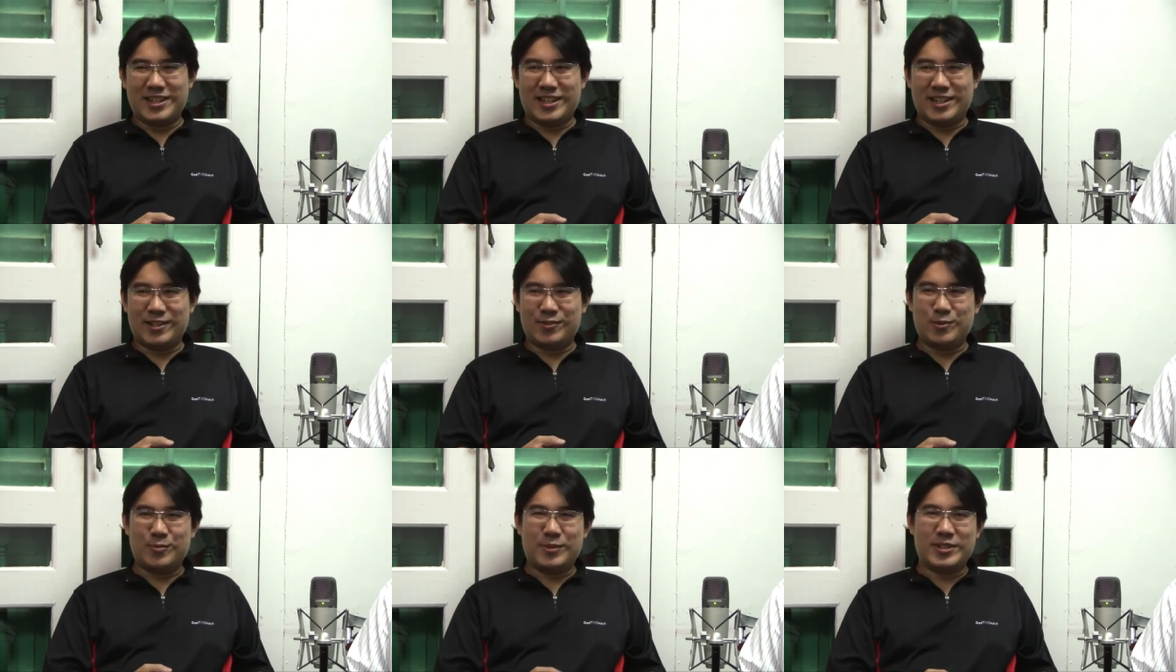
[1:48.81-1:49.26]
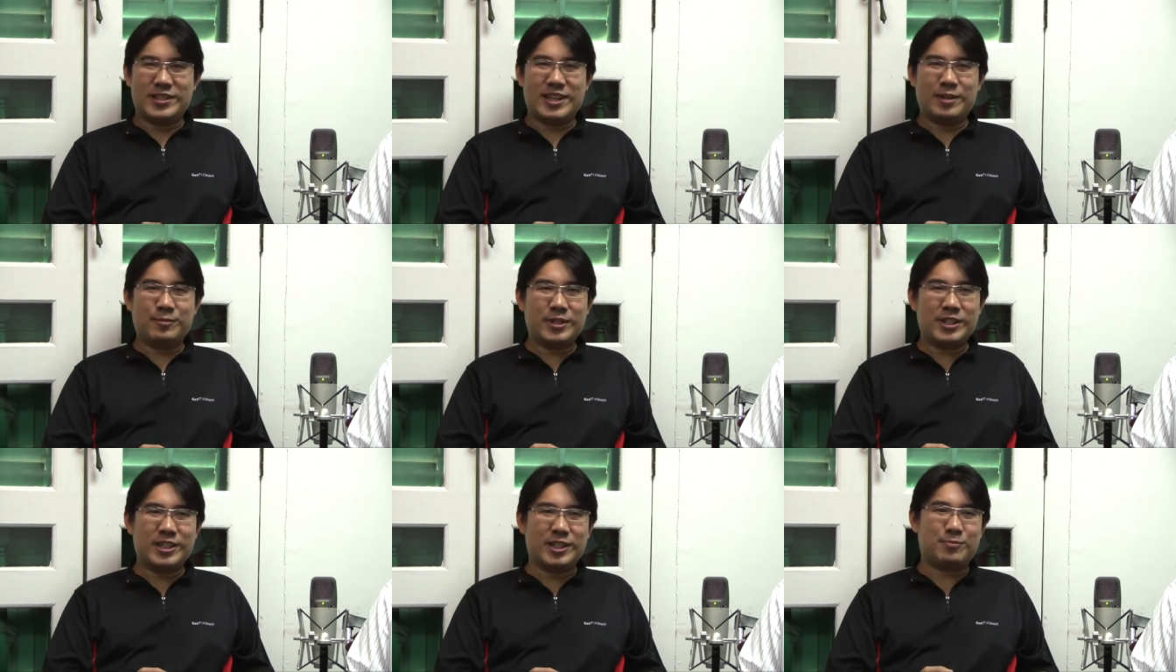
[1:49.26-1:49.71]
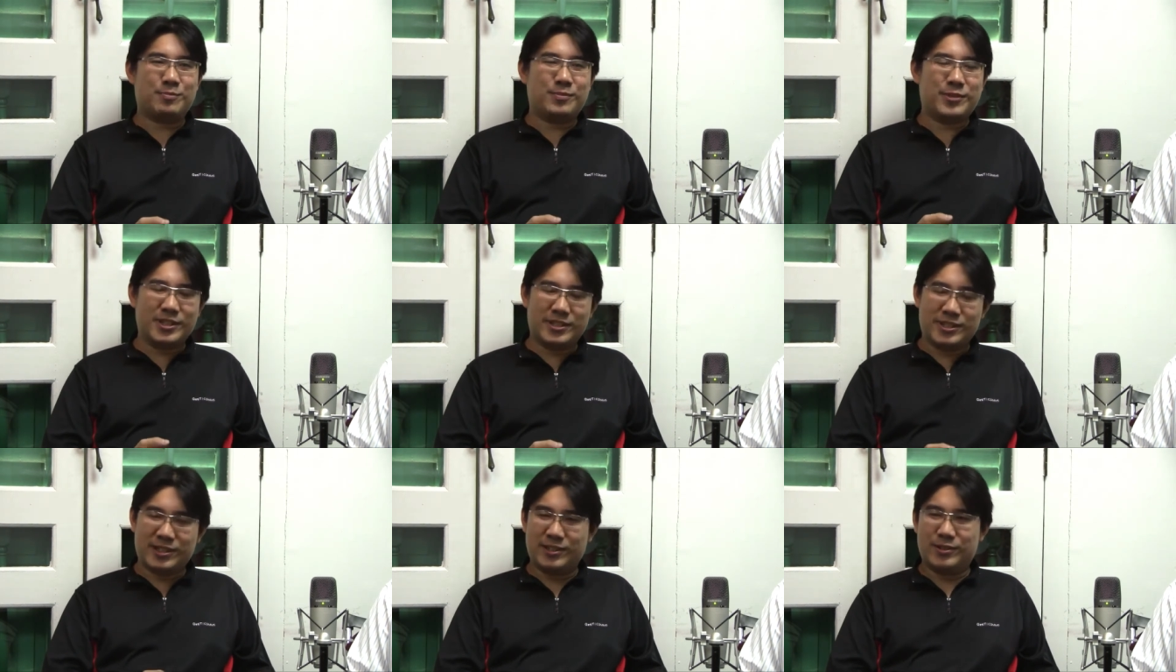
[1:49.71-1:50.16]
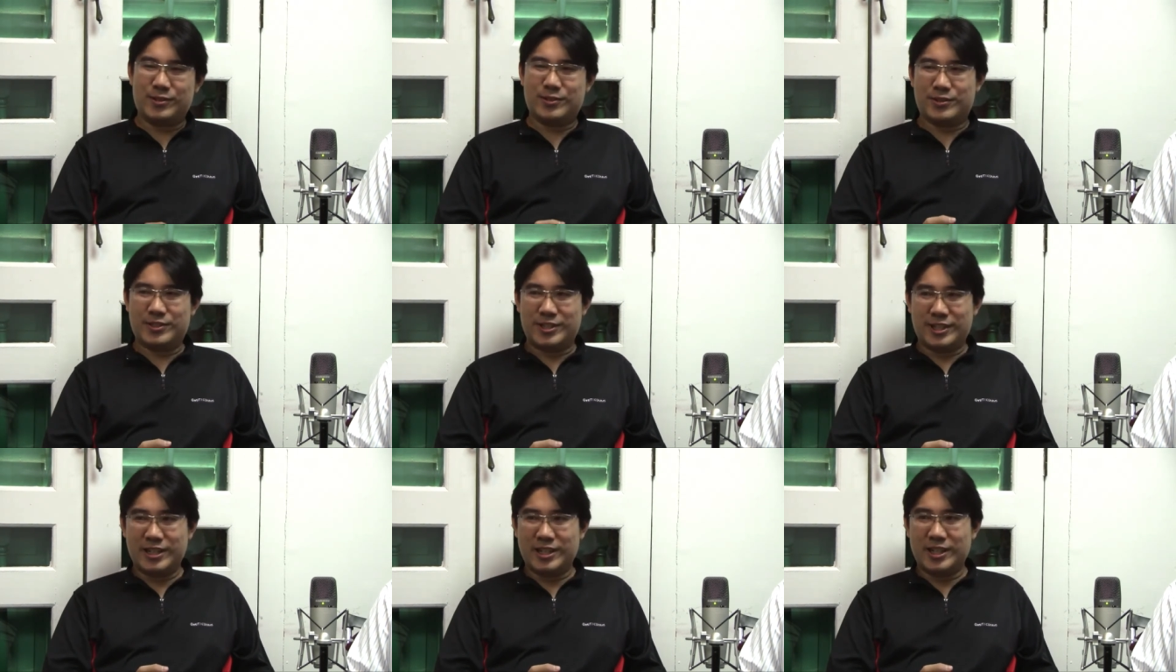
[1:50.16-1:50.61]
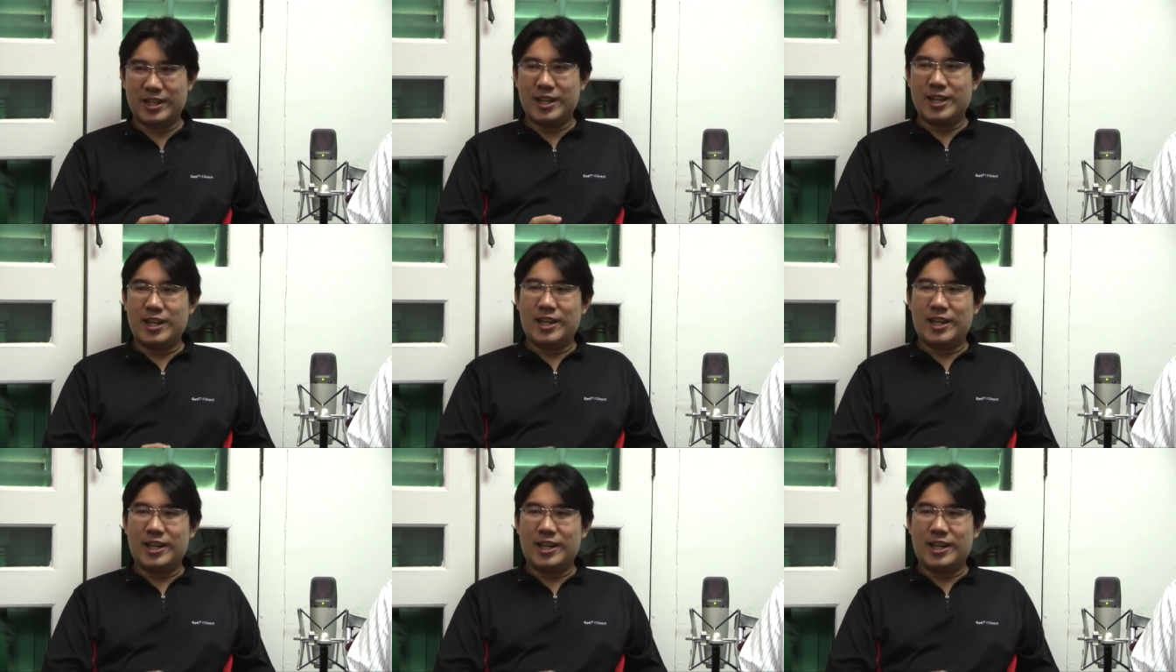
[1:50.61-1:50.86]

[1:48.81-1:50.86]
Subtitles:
It has to be something that's pleasing to see,